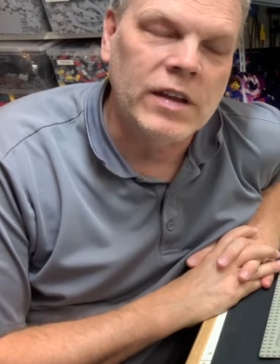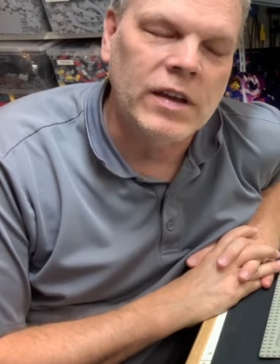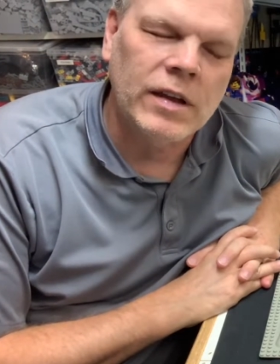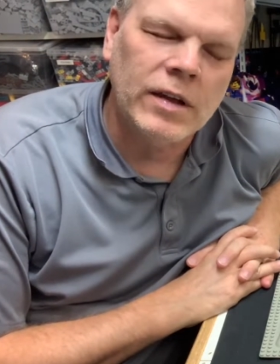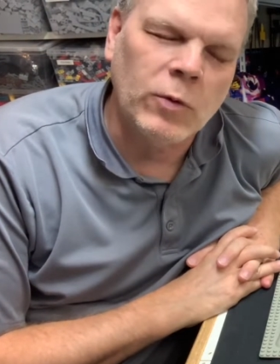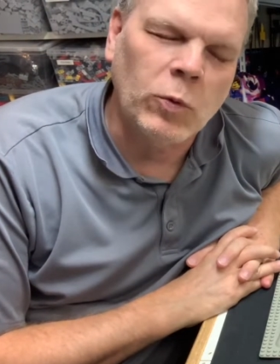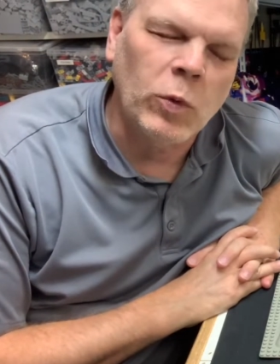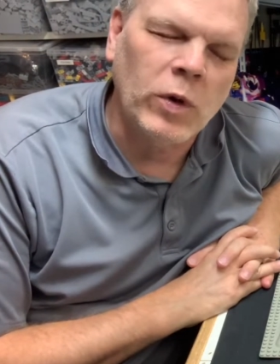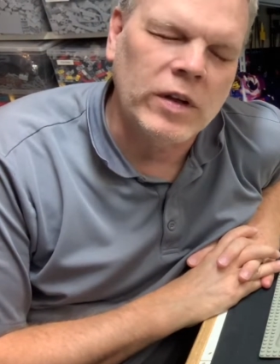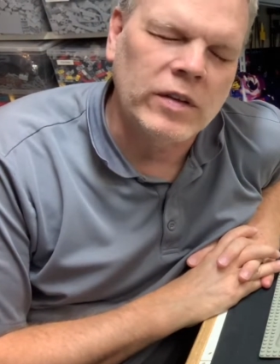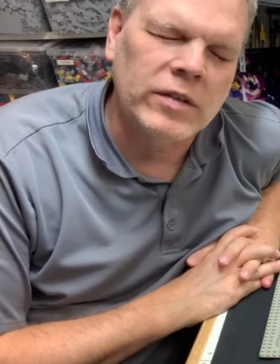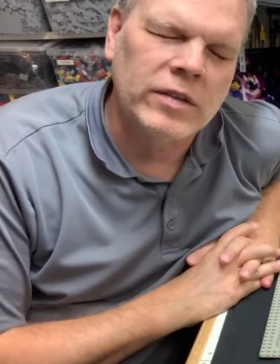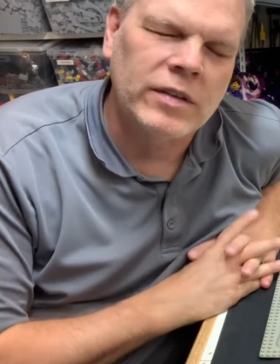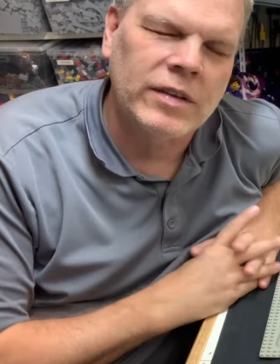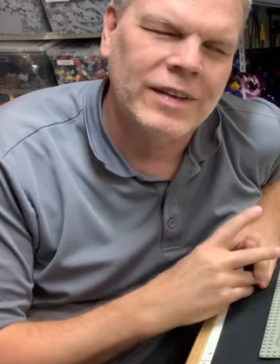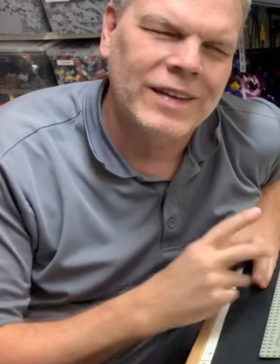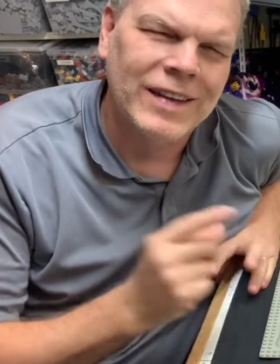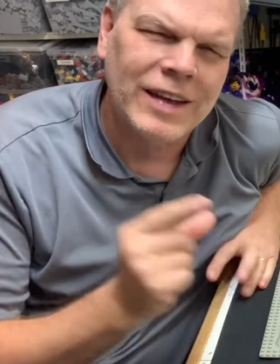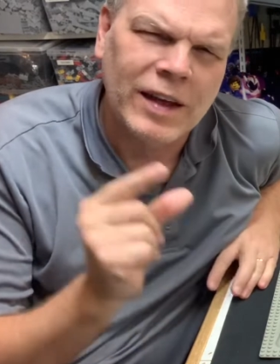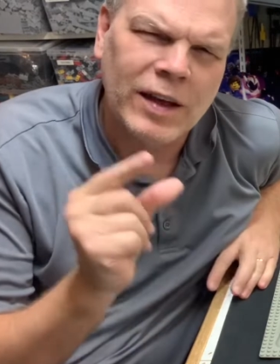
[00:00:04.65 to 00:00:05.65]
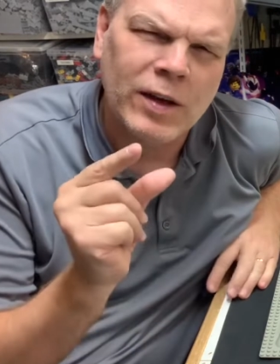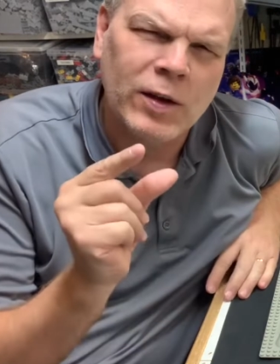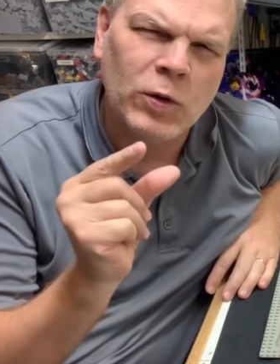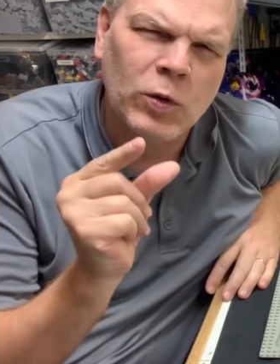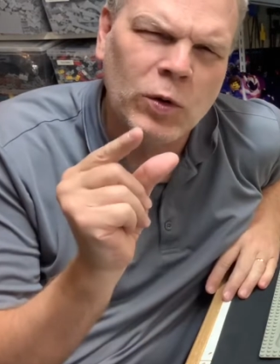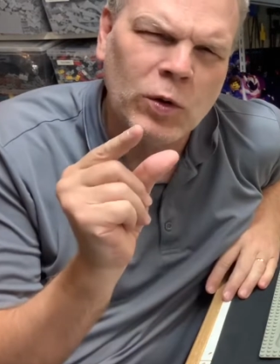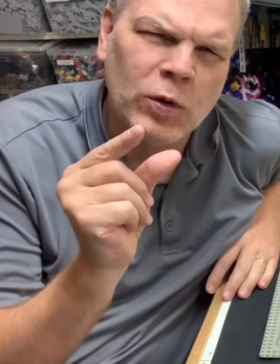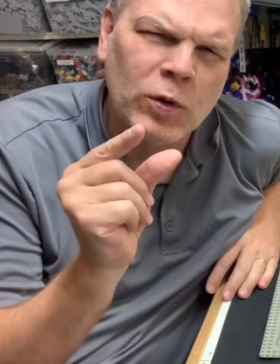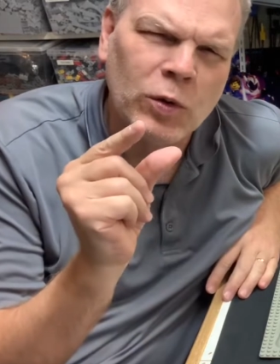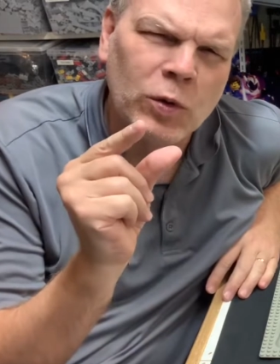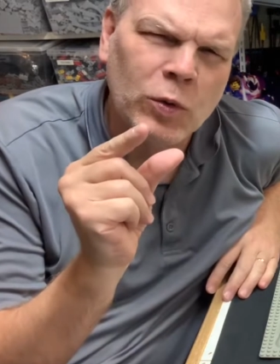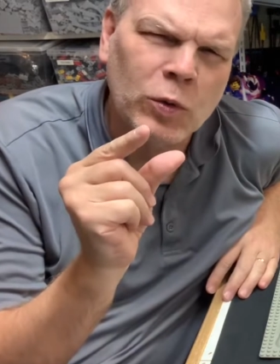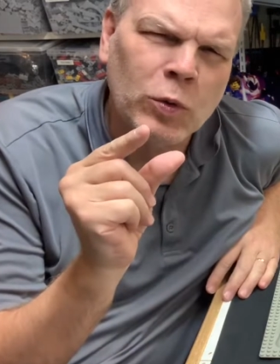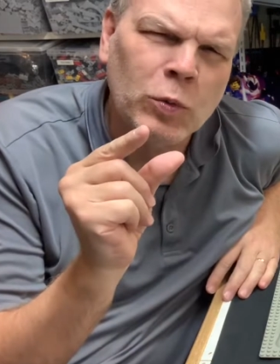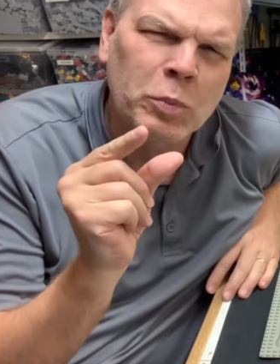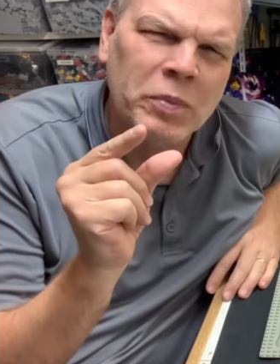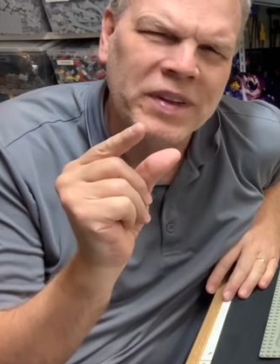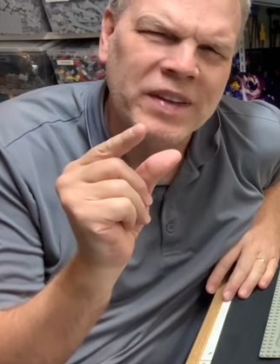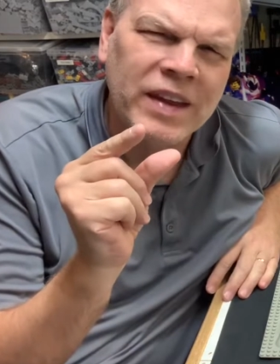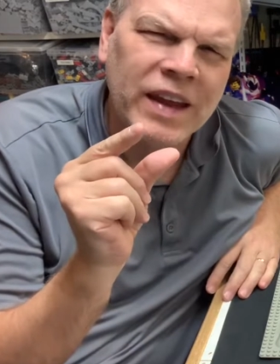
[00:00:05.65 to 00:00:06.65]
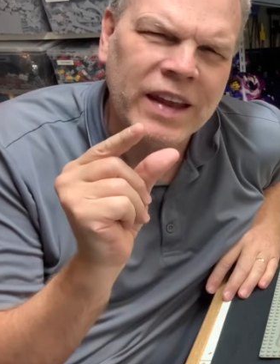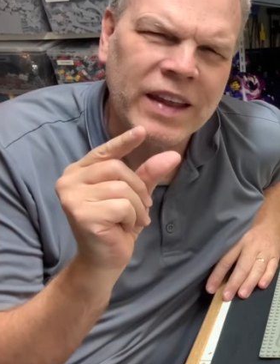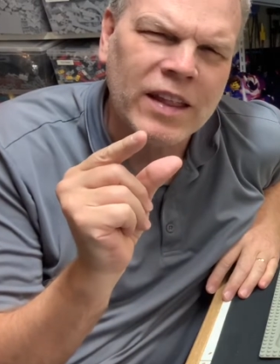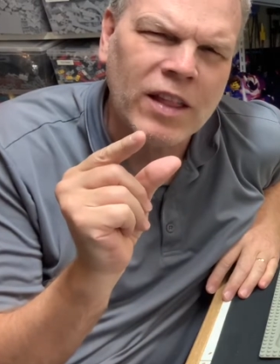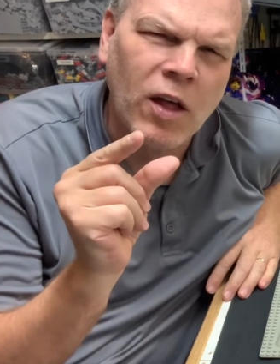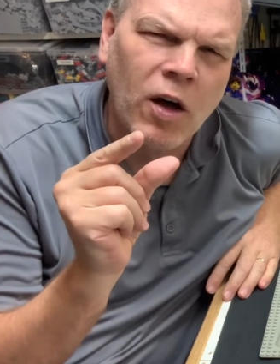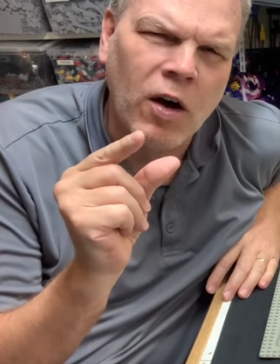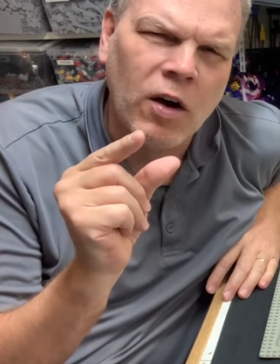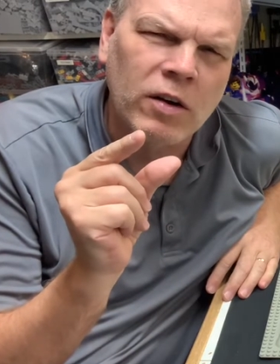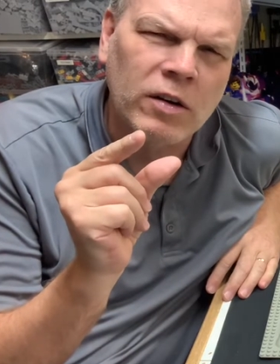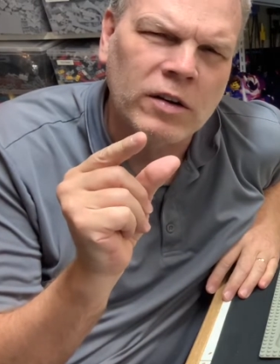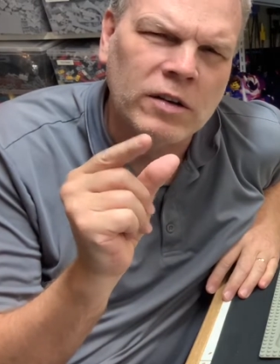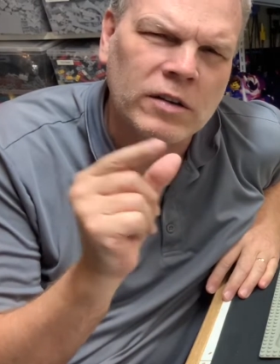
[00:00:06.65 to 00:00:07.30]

It was un petit long.